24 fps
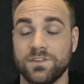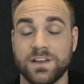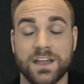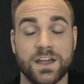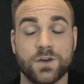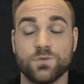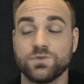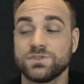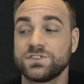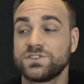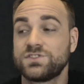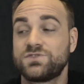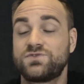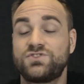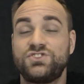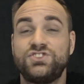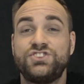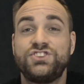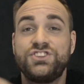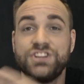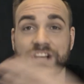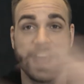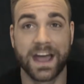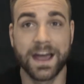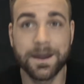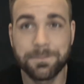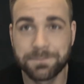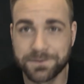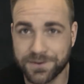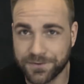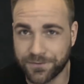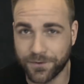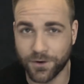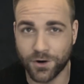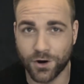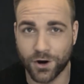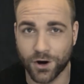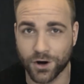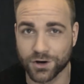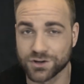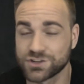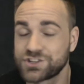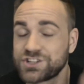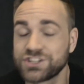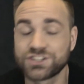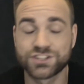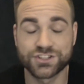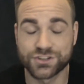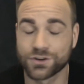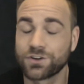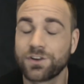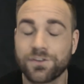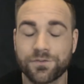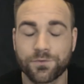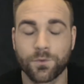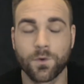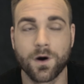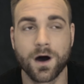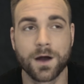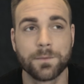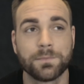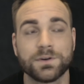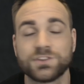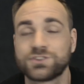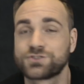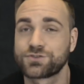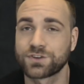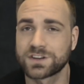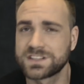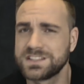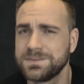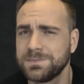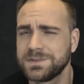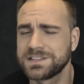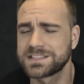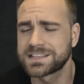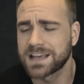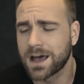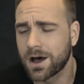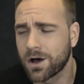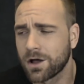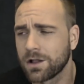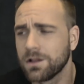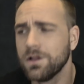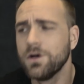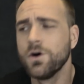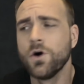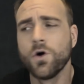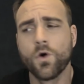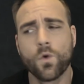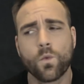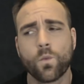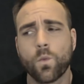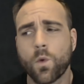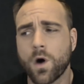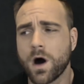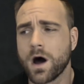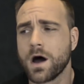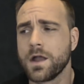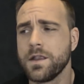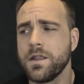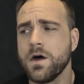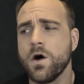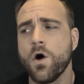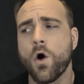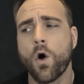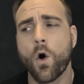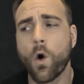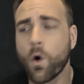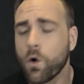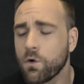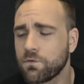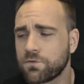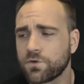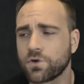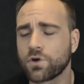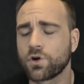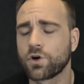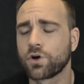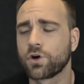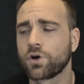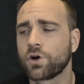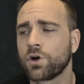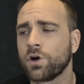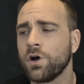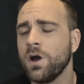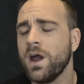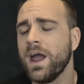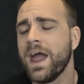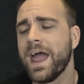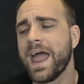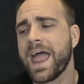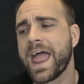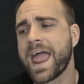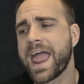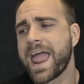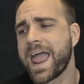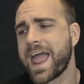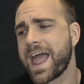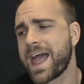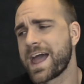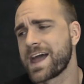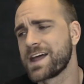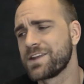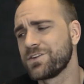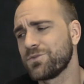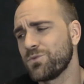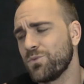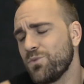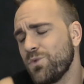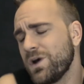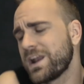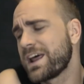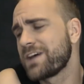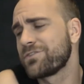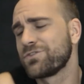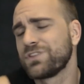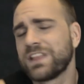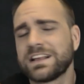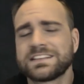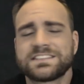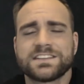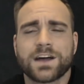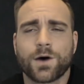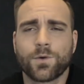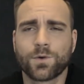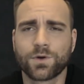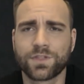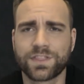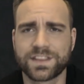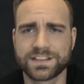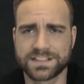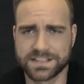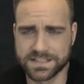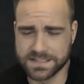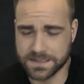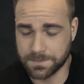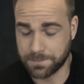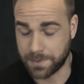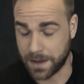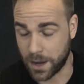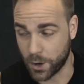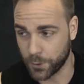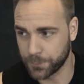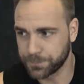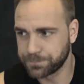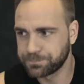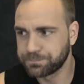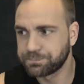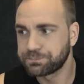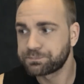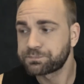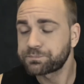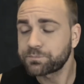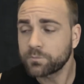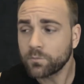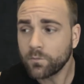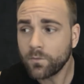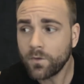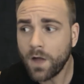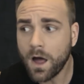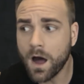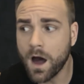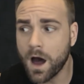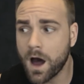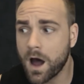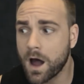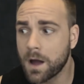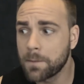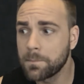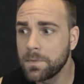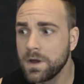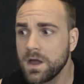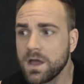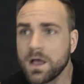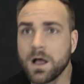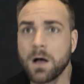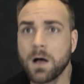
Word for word: it was gypped for her. She should have won, but Trixie Mattel one over her, and whatever, that's not what this is about. Um,